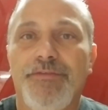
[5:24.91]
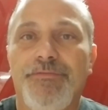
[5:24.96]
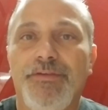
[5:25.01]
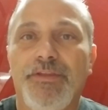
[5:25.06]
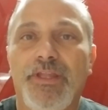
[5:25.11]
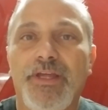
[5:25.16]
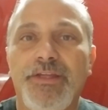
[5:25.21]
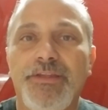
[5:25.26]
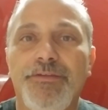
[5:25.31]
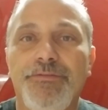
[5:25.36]
you
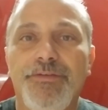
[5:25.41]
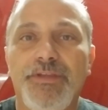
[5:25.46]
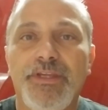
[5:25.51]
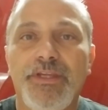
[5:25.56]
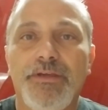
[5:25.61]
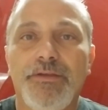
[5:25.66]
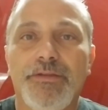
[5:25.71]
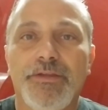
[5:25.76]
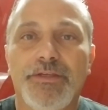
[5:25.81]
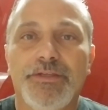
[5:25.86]
liked the
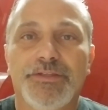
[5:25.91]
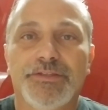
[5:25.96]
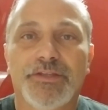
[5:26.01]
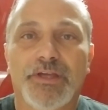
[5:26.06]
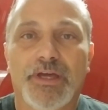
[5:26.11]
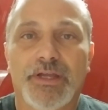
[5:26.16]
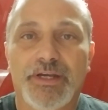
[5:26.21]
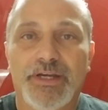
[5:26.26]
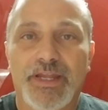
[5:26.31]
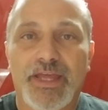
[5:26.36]
video that you
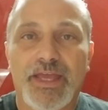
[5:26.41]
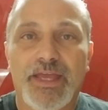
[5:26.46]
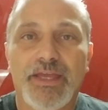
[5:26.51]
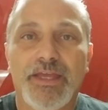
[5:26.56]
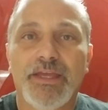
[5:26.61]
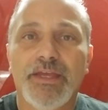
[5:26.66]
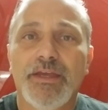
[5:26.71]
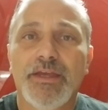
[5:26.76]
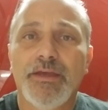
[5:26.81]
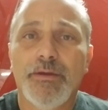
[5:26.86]
saw today,
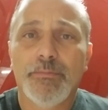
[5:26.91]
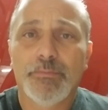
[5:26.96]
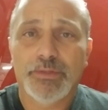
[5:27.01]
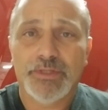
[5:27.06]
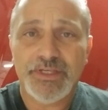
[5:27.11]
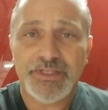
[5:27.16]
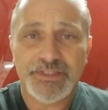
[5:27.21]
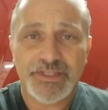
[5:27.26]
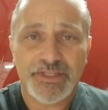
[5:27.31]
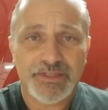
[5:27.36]

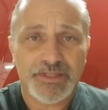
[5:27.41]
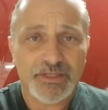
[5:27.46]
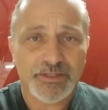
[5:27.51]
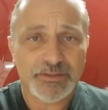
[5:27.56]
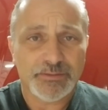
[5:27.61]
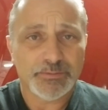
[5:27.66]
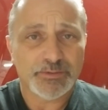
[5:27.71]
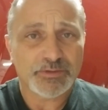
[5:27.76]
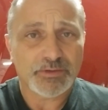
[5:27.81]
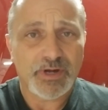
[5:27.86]
please hit that
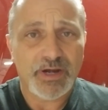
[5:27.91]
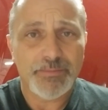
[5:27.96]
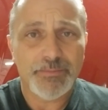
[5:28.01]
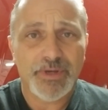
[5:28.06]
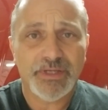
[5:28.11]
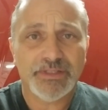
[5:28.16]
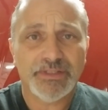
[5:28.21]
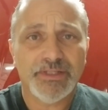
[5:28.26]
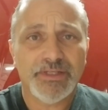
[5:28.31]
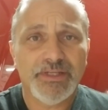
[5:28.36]
subscribe
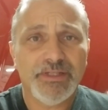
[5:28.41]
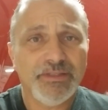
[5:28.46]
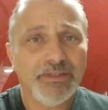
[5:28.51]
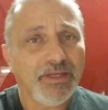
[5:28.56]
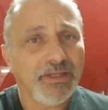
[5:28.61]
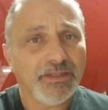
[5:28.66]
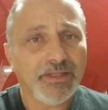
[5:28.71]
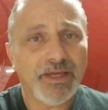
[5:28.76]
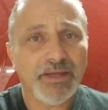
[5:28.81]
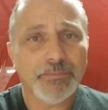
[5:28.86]
button, hit
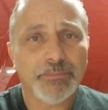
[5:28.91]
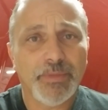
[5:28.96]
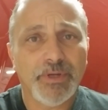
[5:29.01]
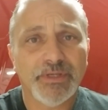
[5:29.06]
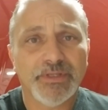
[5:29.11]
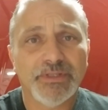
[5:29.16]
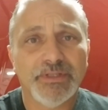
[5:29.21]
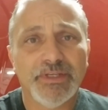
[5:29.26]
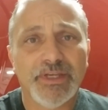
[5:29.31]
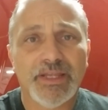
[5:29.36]
that like
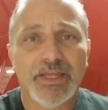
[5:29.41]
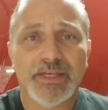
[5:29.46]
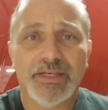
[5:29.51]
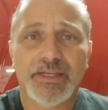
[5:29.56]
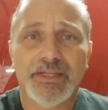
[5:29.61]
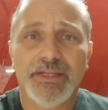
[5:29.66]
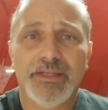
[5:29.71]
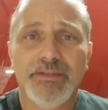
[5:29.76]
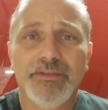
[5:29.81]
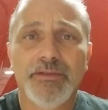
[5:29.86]
button, and
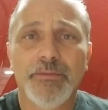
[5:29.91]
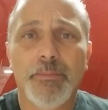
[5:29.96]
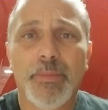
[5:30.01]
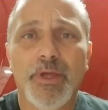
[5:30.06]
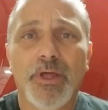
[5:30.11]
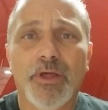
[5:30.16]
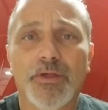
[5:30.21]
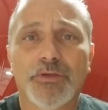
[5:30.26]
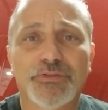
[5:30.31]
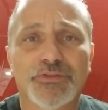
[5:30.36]
hit the
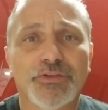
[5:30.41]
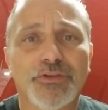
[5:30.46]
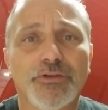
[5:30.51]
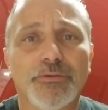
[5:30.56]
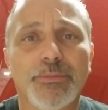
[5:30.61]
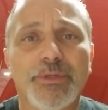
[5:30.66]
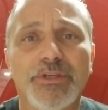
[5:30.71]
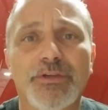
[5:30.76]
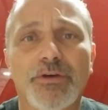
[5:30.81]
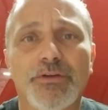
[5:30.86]
bell so you'll
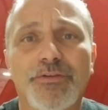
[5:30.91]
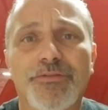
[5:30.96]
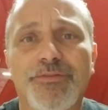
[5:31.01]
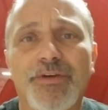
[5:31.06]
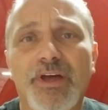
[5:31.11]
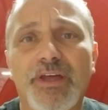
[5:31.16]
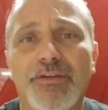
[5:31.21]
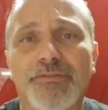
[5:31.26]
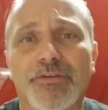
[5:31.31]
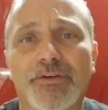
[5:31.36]
be
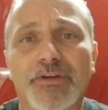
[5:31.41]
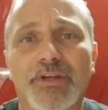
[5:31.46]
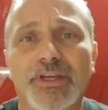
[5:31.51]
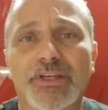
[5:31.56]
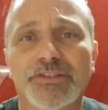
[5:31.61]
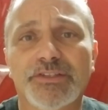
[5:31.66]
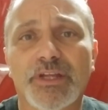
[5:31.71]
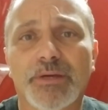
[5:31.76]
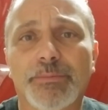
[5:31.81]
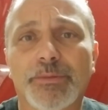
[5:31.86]
notified of our
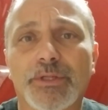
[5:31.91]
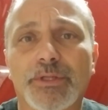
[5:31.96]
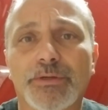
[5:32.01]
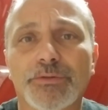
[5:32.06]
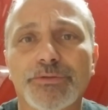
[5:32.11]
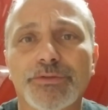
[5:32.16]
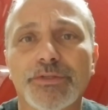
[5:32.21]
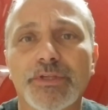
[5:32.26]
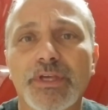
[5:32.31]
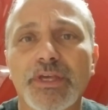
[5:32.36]
next
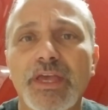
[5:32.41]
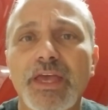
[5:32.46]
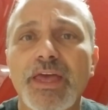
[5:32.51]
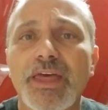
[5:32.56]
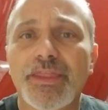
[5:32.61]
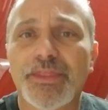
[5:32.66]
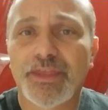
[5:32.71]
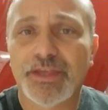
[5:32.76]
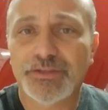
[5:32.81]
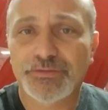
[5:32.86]
uploads.
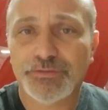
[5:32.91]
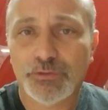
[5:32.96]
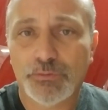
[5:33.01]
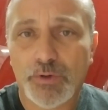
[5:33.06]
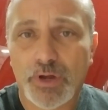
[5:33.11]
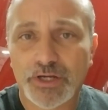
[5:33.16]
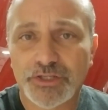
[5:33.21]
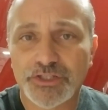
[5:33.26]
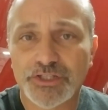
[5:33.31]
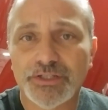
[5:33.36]
Thanks for
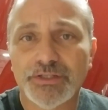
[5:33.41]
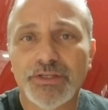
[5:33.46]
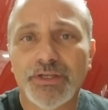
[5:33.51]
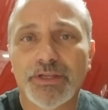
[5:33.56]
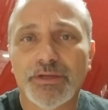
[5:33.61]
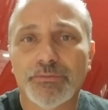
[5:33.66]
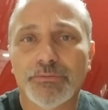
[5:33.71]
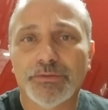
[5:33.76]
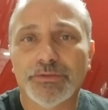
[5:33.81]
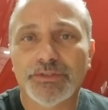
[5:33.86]
watching,
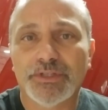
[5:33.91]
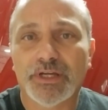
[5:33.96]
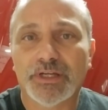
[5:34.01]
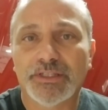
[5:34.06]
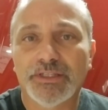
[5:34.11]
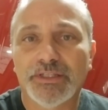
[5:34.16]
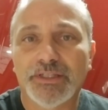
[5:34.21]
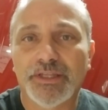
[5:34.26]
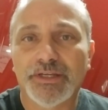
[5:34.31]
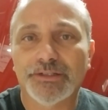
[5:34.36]
and we'll talk to
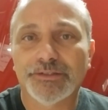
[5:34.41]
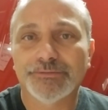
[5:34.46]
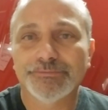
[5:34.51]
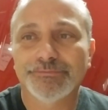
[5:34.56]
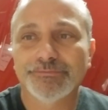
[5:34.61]
you later.